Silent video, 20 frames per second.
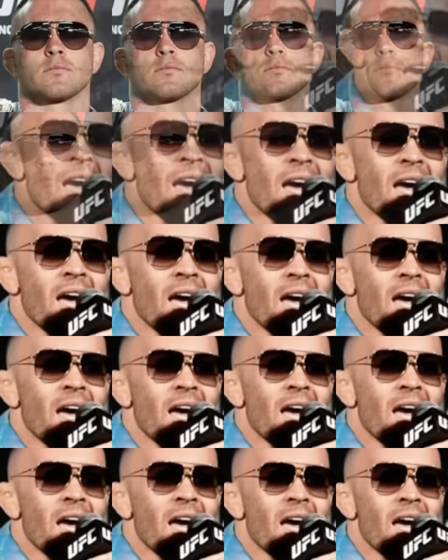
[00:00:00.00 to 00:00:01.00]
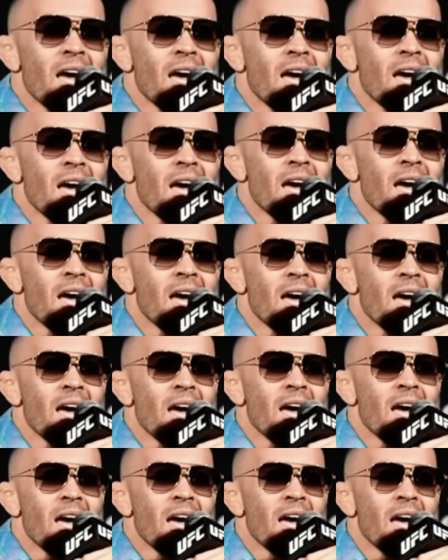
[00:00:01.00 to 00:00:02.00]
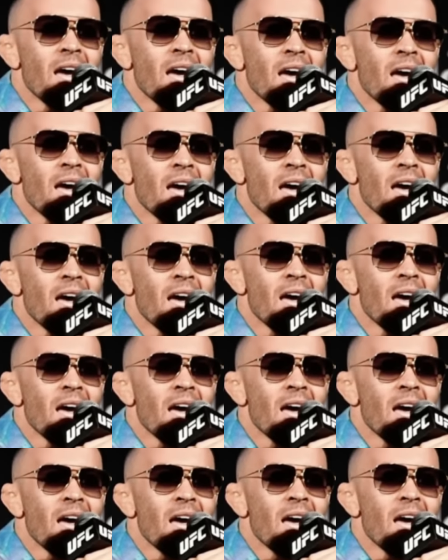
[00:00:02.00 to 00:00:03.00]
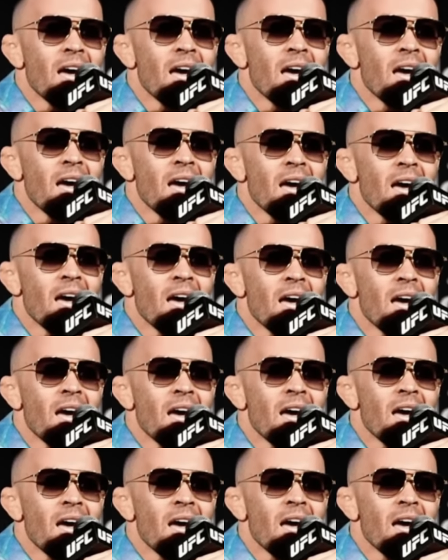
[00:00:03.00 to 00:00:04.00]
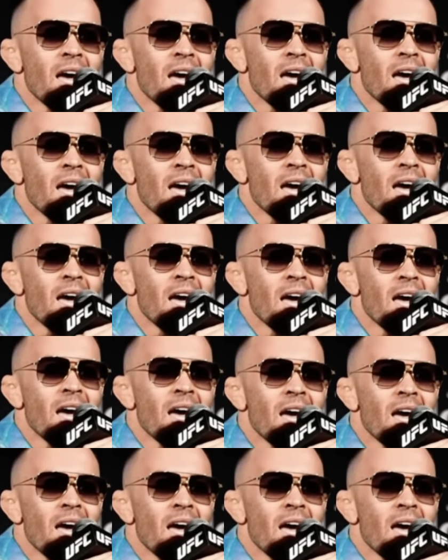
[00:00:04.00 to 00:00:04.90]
(not speaking)